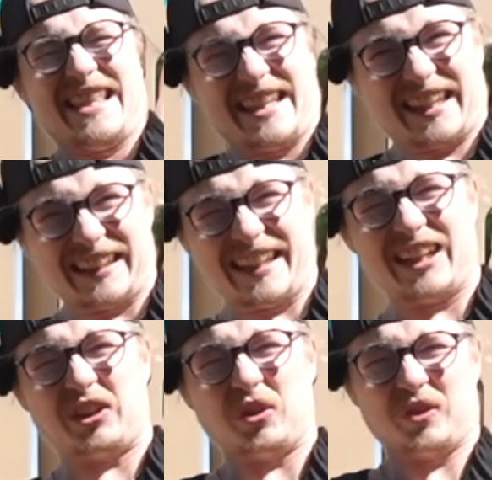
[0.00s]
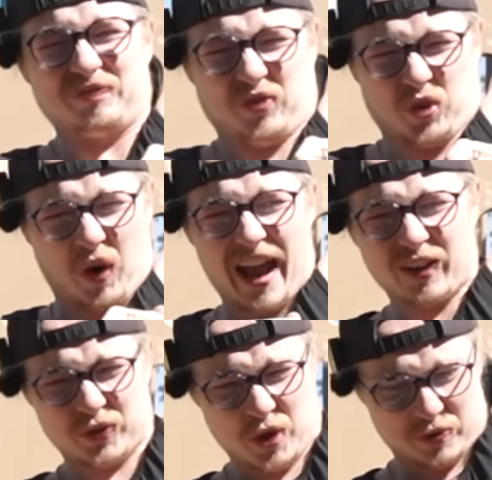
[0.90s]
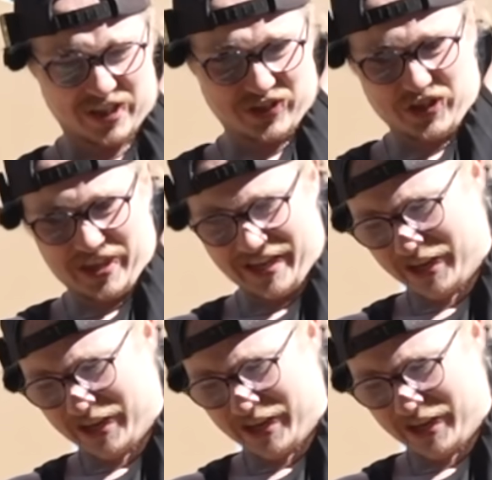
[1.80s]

The clinical trial dosage that they